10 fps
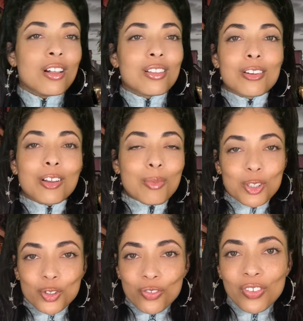learning
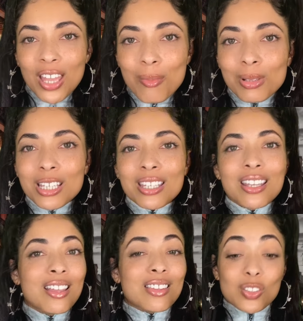about your family.
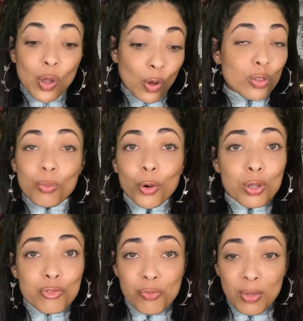That's all the more
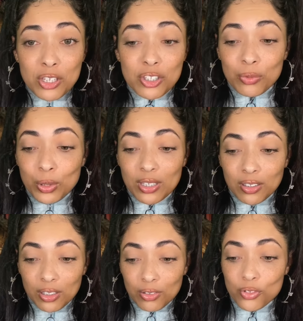information we can
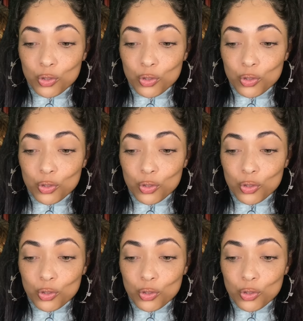give